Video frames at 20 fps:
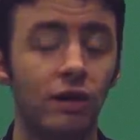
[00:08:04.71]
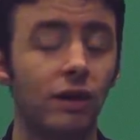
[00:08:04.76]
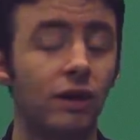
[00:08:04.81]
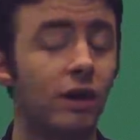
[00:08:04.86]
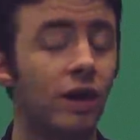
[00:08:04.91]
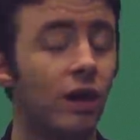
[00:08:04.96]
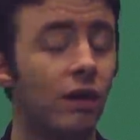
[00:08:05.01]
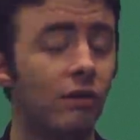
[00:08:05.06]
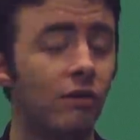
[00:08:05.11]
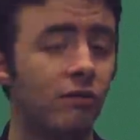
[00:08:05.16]

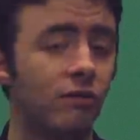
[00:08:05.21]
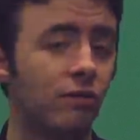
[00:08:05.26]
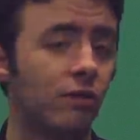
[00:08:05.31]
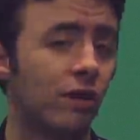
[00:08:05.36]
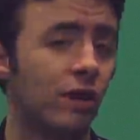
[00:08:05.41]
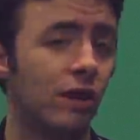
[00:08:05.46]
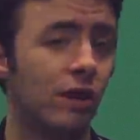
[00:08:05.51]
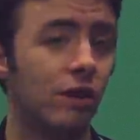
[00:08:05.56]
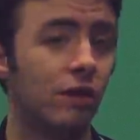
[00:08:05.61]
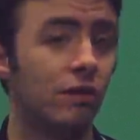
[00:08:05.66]
got us
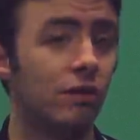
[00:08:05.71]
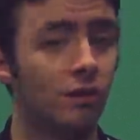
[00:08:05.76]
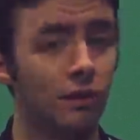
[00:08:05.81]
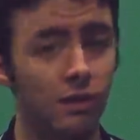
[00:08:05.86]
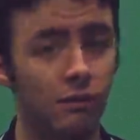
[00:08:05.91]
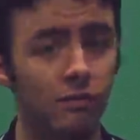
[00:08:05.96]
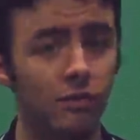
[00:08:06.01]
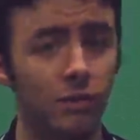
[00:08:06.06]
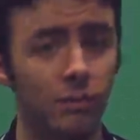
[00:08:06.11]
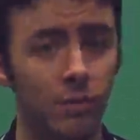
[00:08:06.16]
a
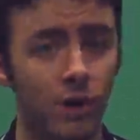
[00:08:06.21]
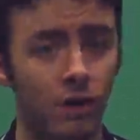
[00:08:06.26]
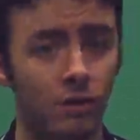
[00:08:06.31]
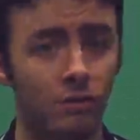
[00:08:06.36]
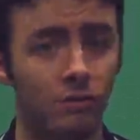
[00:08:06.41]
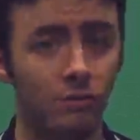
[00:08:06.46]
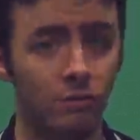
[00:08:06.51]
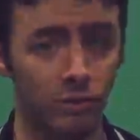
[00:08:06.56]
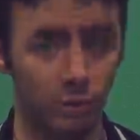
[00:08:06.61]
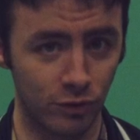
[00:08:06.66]
lovely
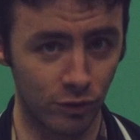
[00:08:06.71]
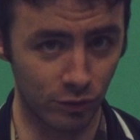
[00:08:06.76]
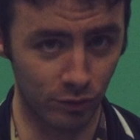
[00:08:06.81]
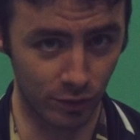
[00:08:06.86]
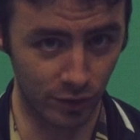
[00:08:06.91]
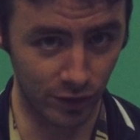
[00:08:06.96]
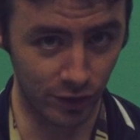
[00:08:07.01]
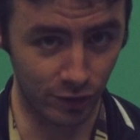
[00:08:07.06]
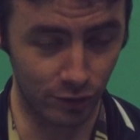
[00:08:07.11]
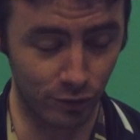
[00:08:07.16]
medal, which was
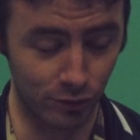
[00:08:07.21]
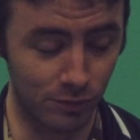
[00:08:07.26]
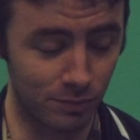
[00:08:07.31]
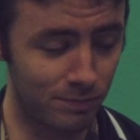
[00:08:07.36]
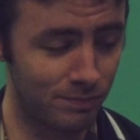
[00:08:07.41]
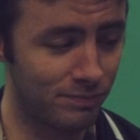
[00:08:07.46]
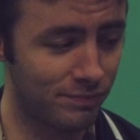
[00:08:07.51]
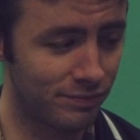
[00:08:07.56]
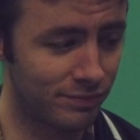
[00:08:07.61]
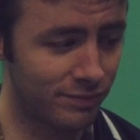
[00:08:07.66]
really cool.
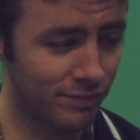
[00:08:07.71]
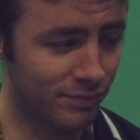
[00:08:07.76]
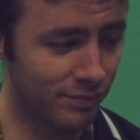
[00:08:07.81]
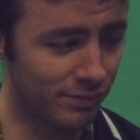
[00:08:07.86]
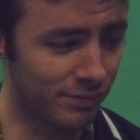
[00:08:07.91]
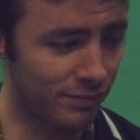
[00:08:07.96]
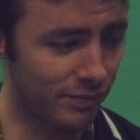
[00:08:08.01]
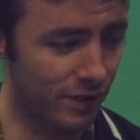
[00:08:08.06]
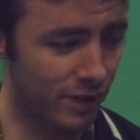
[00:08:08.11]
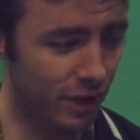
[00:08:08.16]

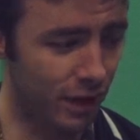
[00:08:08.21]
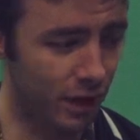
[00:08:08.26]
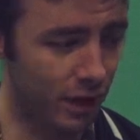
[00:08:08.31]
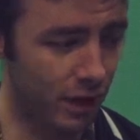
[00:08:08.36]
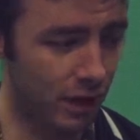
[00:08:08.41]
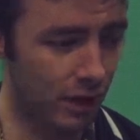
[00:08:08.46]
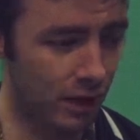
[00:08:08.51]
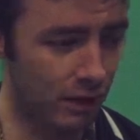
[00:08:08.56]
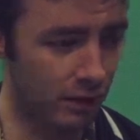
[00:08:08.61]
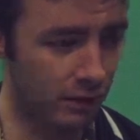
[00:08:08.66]

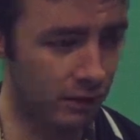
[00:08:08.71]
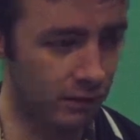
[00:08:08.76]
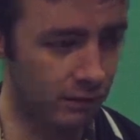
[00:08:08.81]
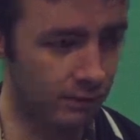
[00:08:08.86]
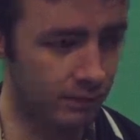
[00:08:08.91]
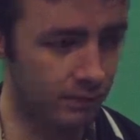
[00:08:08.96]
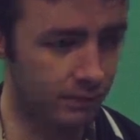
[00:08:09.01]
And